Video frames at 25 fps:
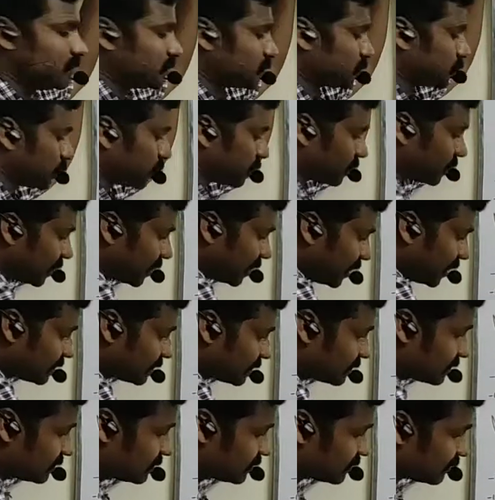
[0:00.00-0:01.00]
So the
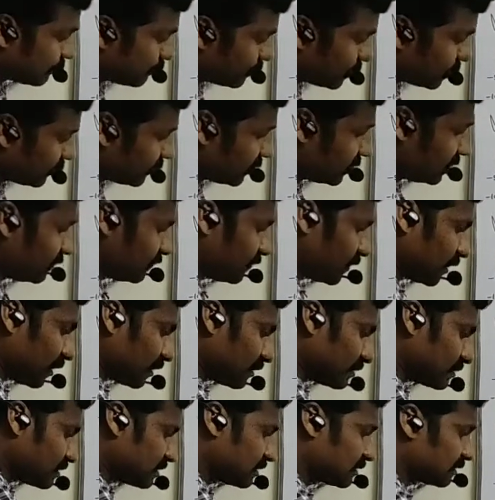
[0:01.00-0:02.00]
relationship between
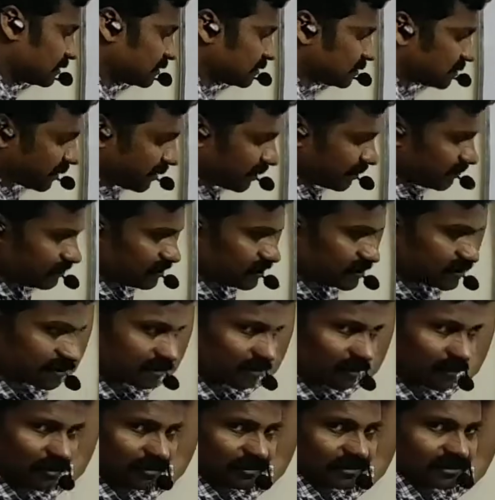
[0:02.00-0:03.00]
velocity and time is
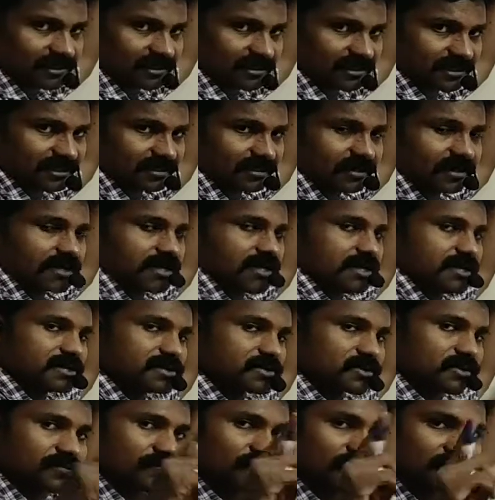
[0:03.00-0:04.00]
constant.
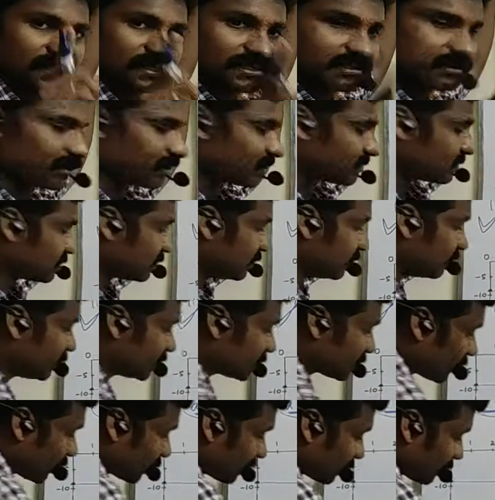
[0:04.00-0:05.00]
So if it is constant
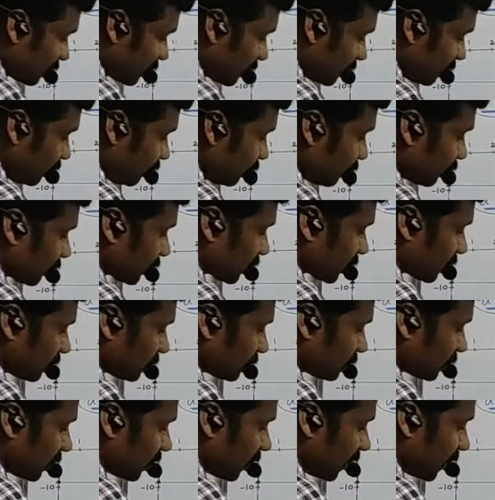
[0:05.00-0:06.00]
means what will come?
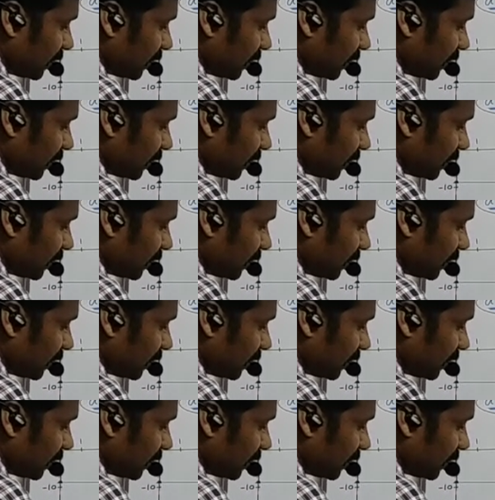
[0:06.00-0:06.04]
The